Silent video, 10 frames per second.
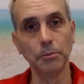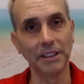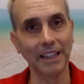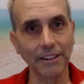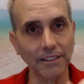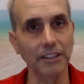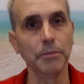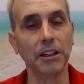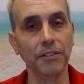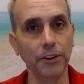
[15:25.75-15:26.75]
But that is not to
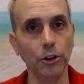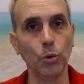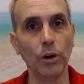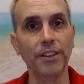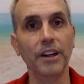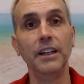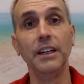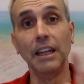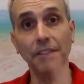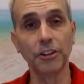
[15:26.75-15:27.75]
be confused with,
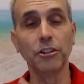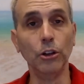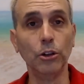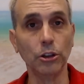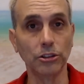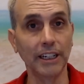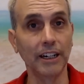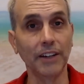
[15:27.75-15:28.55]
if there's glucose there,